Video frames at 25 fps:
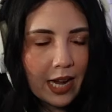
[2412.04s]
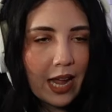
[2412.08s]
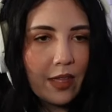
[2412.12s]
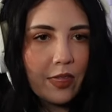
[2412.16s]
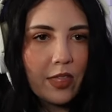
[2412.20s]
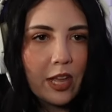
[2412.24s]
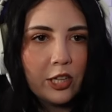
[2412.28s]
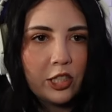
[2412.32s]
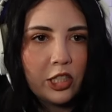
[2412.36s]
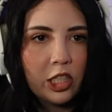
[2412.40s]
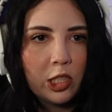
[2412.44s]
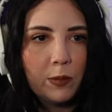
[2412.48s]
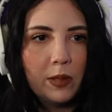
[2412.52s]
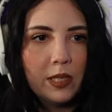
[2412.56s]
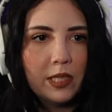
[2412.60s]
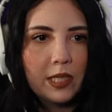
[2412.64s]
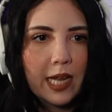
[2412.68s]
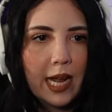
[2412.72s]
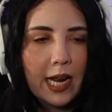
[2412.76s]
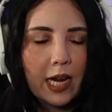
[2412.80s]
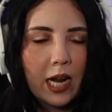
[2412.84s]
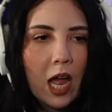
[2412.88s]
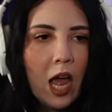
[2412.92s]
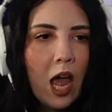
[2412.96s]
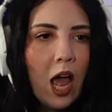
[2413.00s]
And then she was
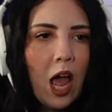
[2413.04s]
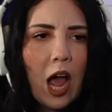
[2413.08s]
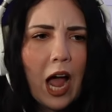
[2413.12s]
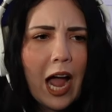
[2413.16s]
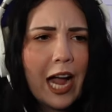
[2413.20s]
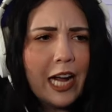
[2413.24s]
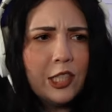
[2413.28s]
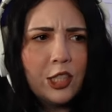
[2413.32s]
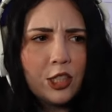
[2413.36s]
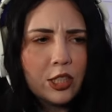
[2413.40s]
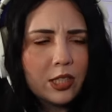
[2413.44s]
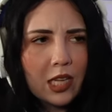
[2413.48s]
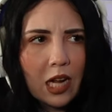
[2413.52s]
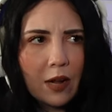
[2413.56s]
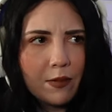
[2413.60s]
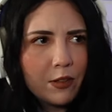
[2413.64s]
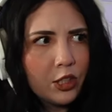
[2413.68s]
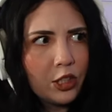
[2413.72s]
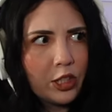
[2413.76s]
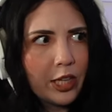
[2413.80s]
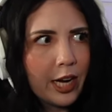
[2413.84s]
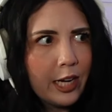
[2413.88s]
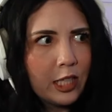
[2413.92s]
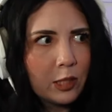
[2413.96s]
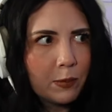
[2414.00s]
like, I just have to
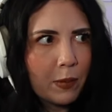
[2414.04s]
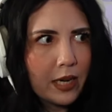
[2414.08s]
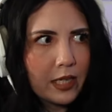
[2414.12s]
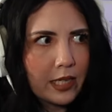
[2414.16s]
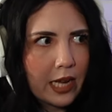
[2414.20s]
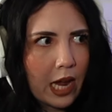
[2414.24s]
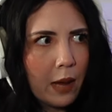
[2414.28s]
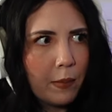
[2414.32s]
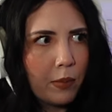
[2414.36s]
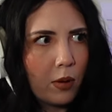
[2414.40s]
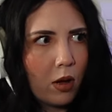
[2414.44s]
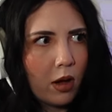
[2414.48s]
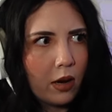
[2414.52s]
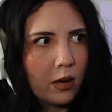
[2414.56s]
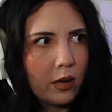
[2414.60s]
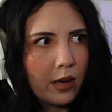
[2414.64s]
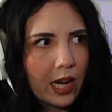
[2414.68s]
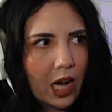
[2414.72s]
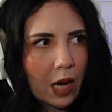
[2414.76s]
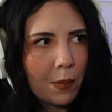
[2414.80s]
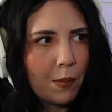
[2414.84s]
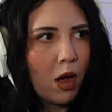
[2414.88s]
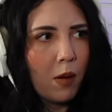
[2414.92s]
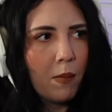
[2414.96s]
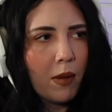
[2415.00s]
change my tampon. Like,
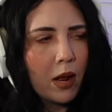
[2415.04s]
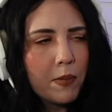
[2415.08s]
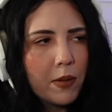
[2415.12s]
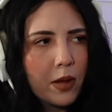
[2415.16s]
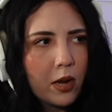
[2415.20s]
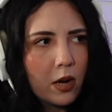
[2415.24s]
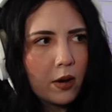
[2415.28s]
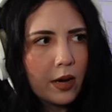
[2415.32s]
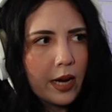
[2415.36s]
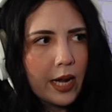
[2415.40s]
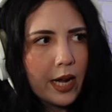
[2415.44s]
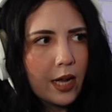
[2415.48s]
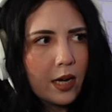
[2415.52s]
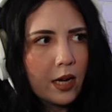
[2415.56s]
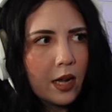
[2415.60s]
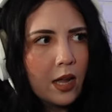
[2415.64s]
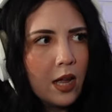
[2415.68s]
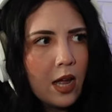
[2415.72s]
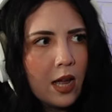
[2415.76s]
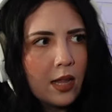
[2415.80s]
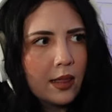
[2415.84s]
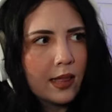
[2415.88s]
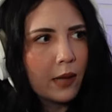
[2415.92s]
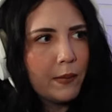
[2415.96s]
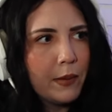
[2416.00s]
I'm on my period.
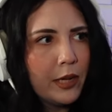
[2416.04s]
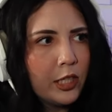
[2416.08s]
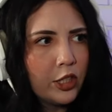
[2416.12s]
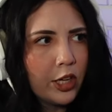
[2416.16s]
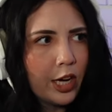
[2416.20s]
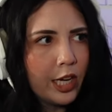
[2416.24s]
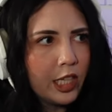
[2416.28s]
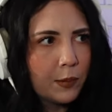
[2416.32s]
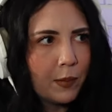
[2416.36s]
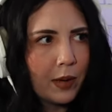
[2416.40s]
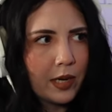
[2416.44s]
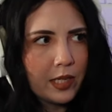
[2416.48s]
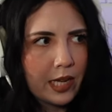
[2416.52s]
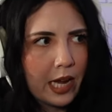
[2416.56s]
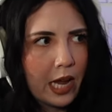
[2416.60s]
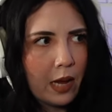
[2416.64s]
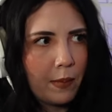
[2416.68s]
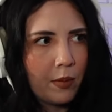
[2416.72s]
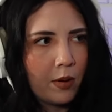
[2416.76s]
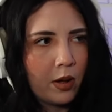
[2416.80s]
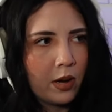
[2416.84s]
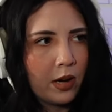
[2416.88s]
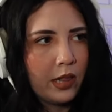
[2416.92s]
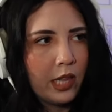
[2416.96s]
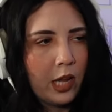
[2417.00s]
Let me change my
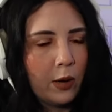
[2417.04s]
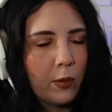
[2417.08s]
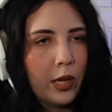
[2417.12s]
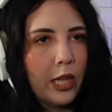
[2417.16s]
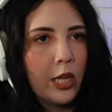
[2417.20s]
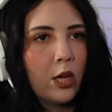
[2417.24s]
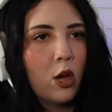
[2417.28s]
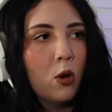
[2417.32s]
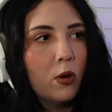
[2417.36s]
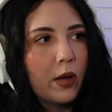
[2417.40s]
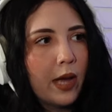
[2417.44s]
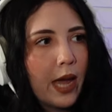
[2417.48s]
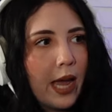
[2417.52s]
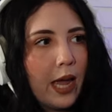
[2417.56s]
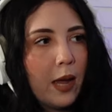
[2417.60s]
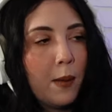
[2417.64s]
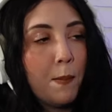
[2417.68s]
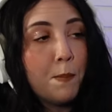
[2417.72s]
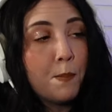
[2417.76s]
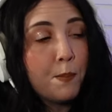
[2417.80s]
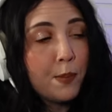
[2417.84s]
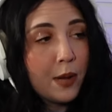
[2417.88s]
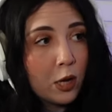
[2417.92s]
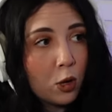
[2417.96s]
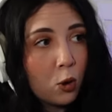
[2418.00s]
tampon. And they were like, okay,
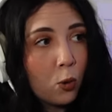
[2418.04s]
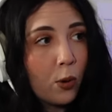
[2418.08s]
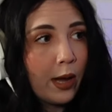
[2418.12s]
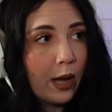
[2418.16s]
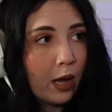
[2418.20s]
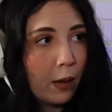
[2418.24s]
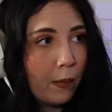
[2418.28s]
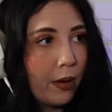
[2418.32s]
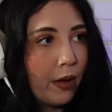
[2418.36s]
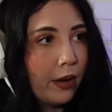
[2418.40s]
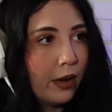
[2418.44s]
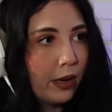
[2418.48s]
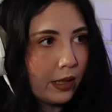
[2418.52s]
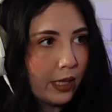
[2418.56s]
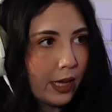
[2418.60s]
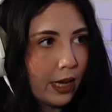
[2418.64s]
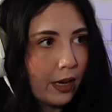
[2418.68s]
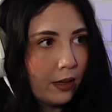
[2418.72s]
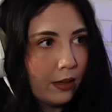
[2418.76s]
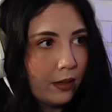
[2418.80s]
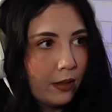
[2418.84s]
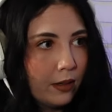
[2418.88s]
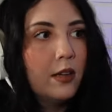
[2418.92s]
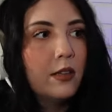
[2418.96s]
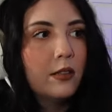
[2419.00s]
be quick about it
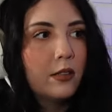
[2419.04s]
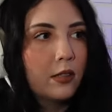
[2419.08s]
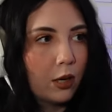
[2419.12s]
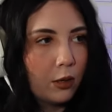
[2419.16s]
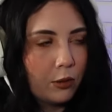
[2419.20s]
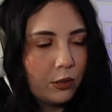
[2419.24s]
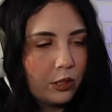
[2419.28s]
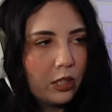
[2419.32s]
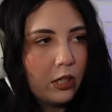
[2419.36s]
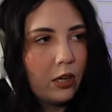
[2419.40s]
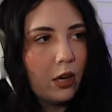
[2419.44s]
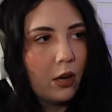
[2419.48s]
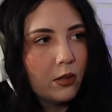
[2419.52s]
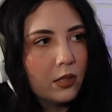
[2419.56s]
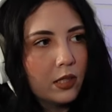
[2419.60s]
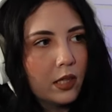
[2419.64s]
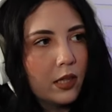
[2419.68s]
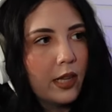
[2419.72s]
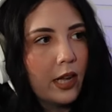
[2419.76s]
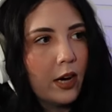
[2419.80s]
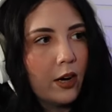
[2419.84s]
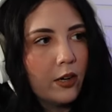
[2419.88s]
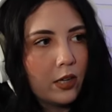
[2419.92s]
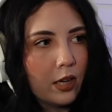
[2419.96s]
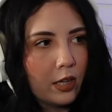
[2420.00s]
then. So she goes in
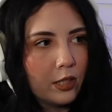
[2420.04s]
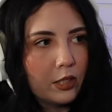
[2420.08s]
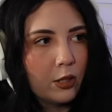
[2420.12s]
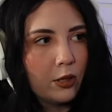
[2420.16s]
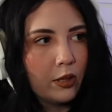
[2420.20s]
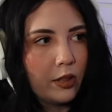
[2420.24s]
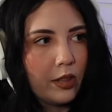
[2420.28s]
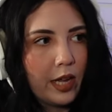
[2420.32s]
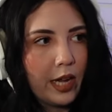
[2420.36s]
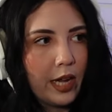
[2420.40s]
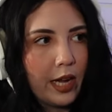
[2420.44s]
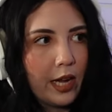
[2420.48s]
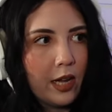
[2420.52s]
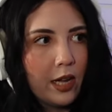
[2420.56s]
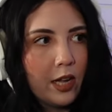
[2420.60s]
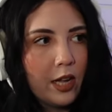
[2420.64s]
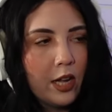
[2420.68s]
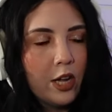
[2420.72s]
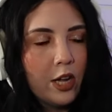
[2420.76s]
there, does her thing.